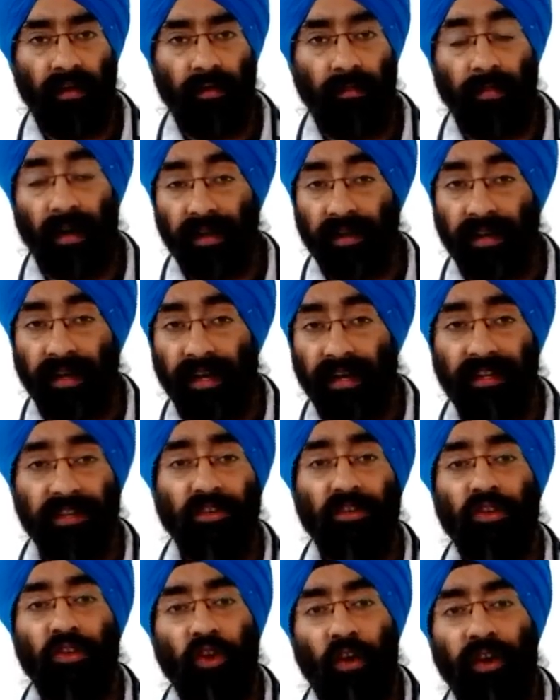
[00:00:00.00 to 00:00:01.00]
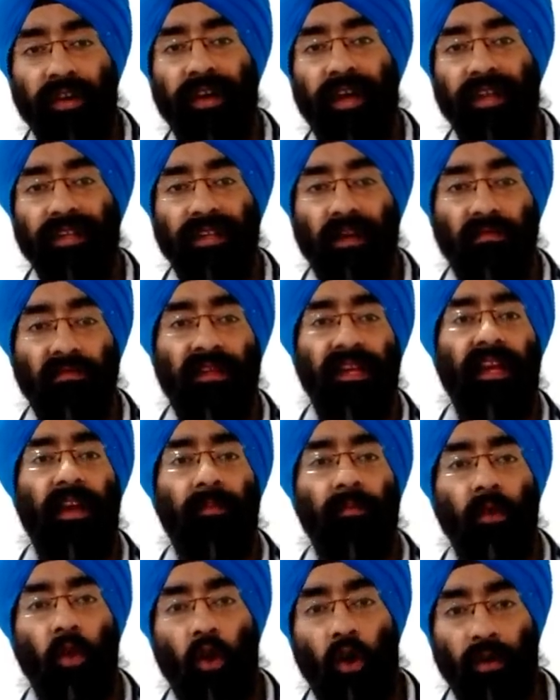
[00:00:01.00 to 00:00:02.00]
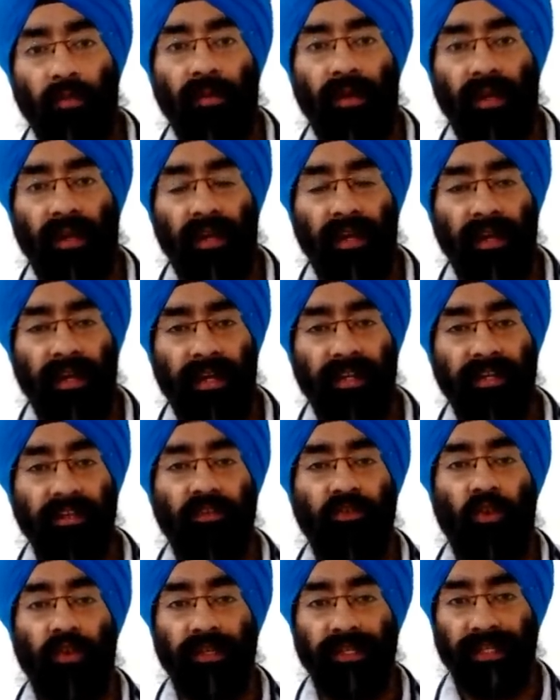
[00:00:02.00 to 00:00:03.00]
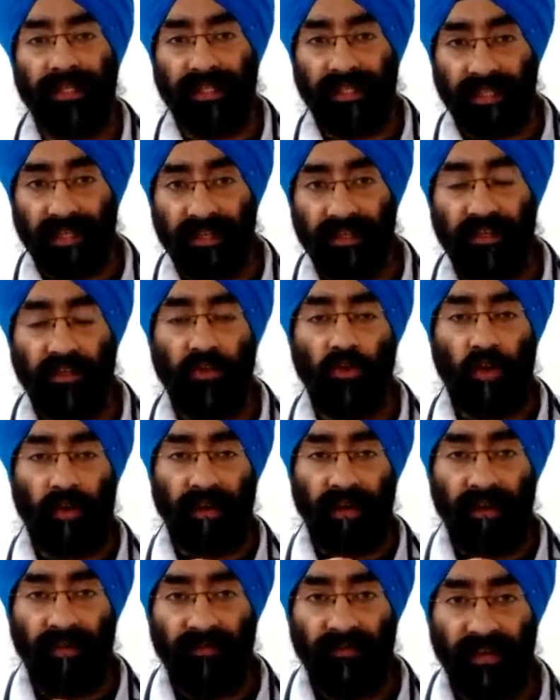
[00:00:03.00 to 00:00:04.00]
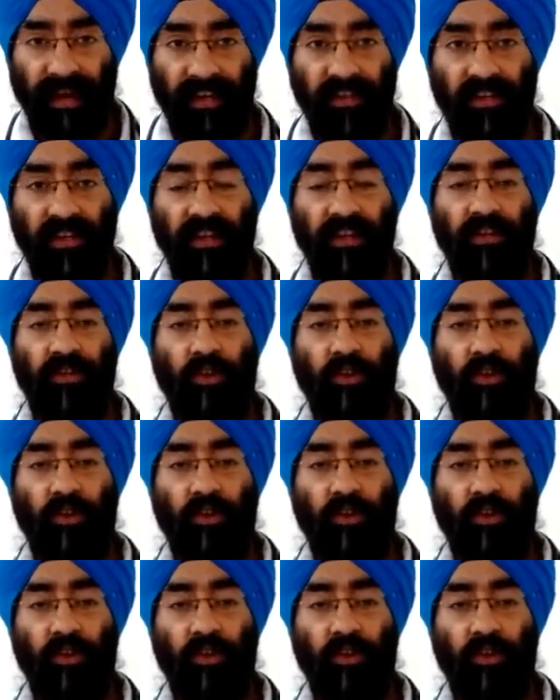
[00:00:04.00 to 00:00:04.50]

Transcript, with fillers: but it is not something abnormal it is not a disease it's not an infection it's